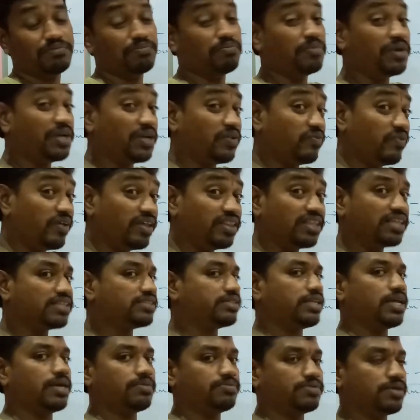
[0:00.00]
Between the
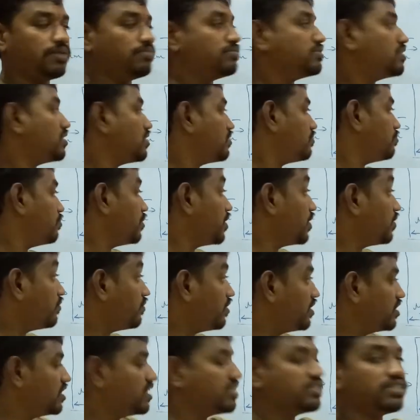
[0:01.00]
slabs, I am saying
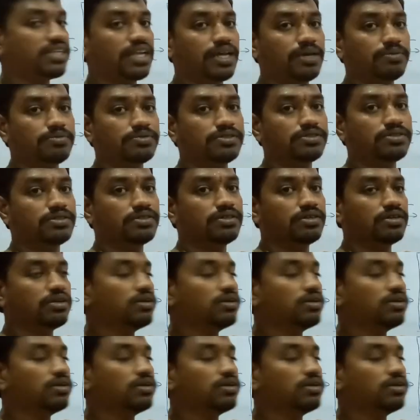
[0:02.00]
between the slabs.